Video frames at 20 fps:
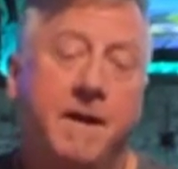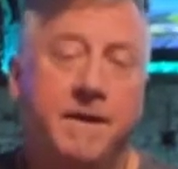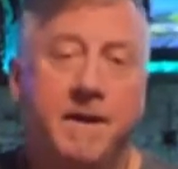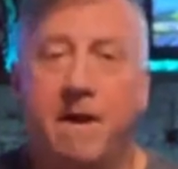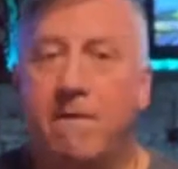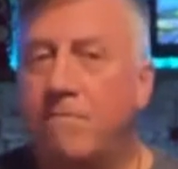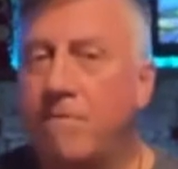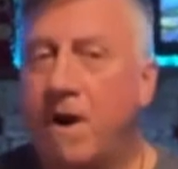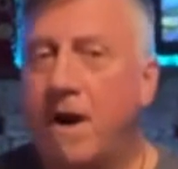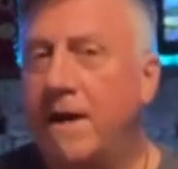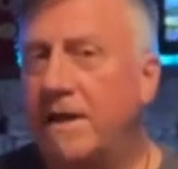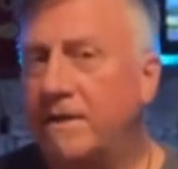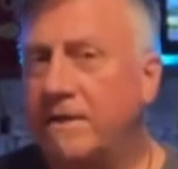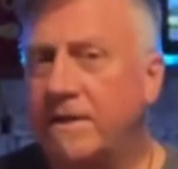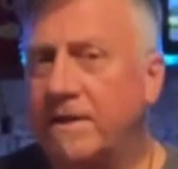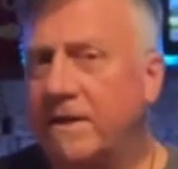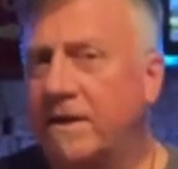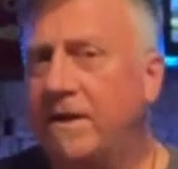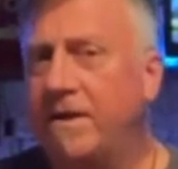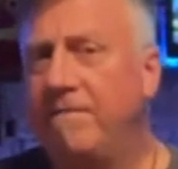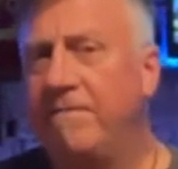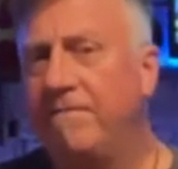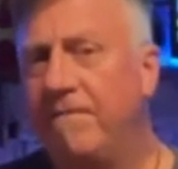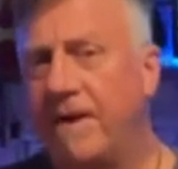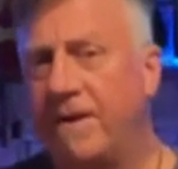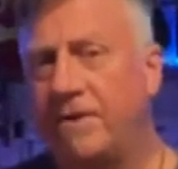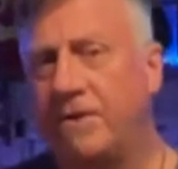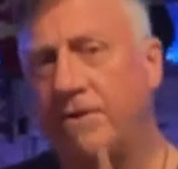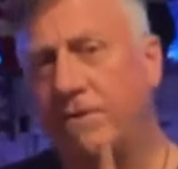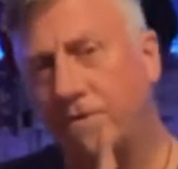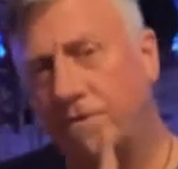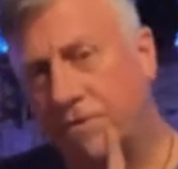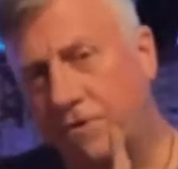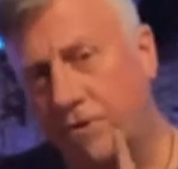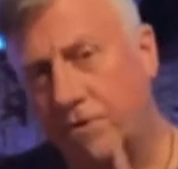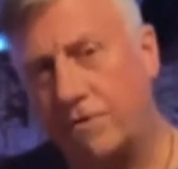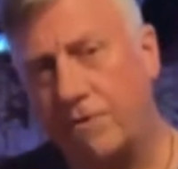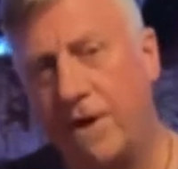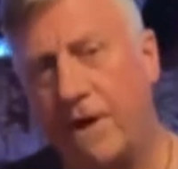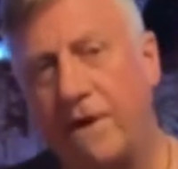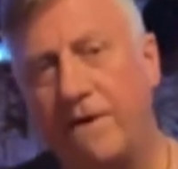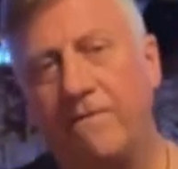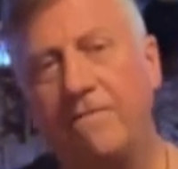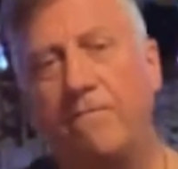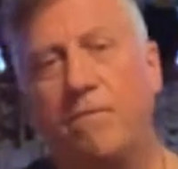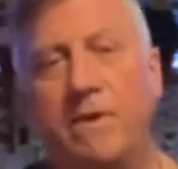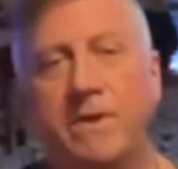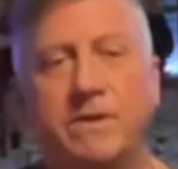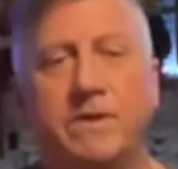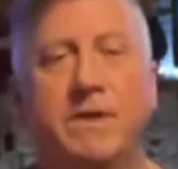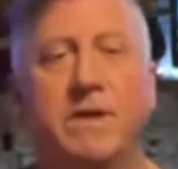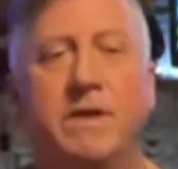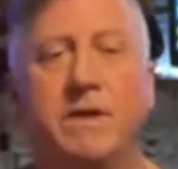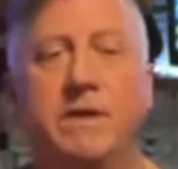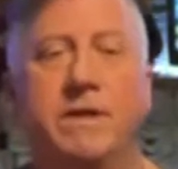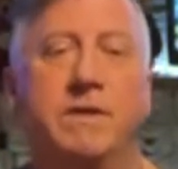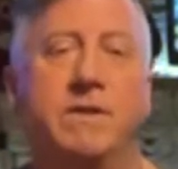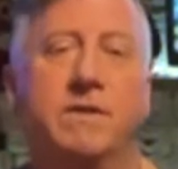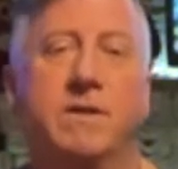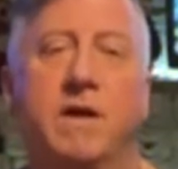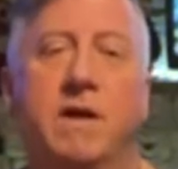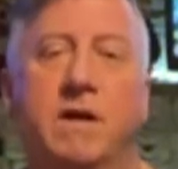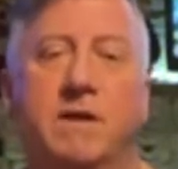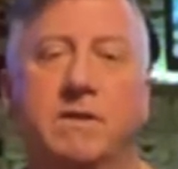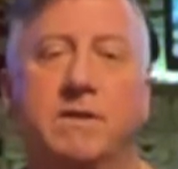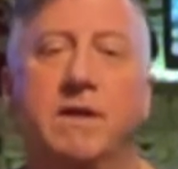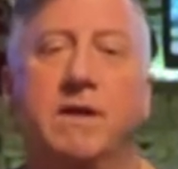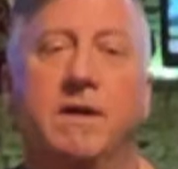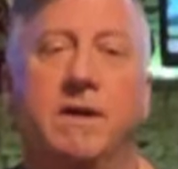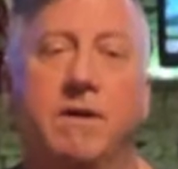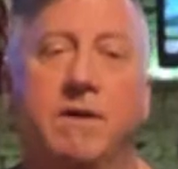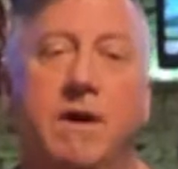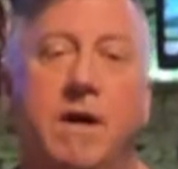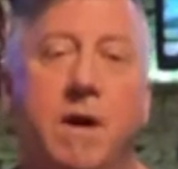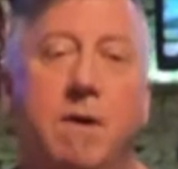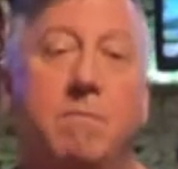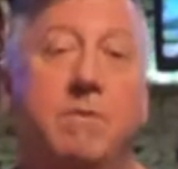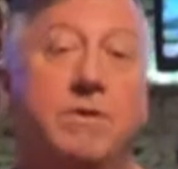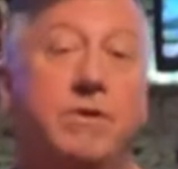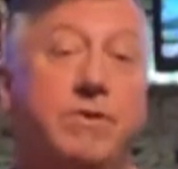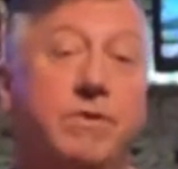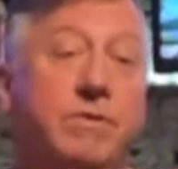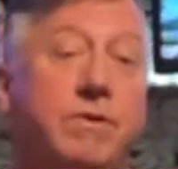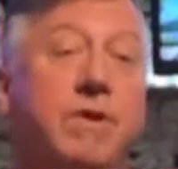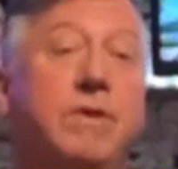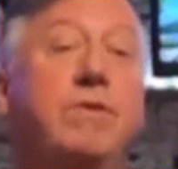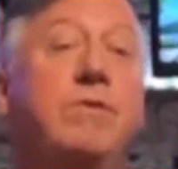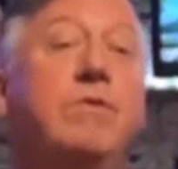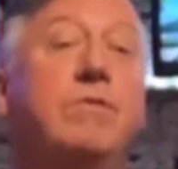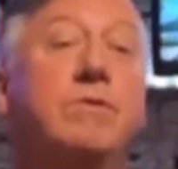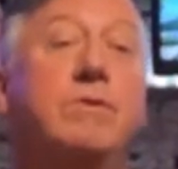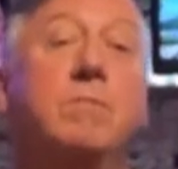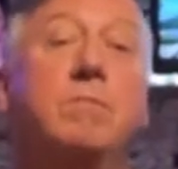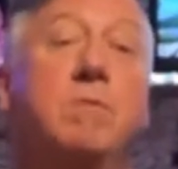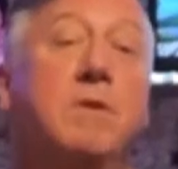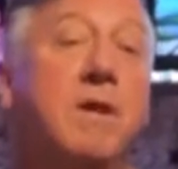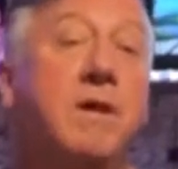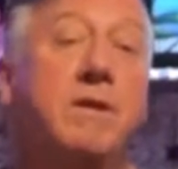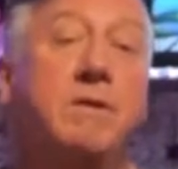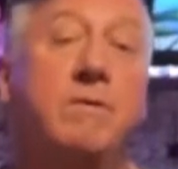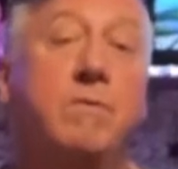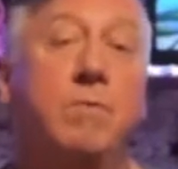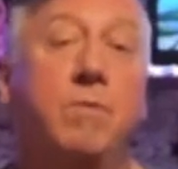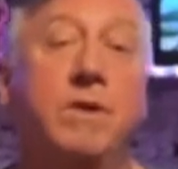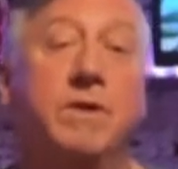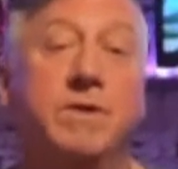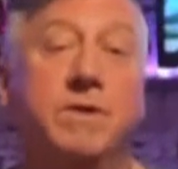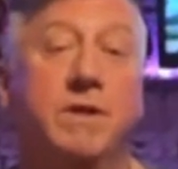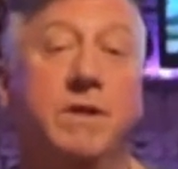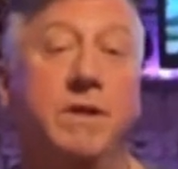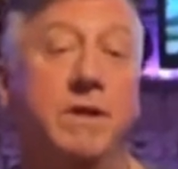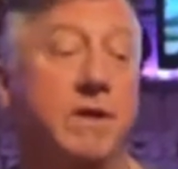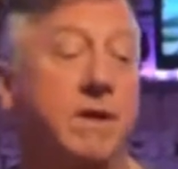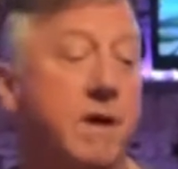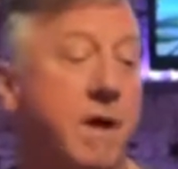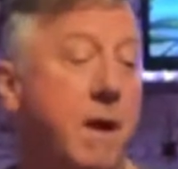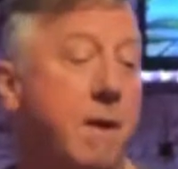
Now rise the conventional strain of whiskey in this cocktail, but you can use a blended whiskey,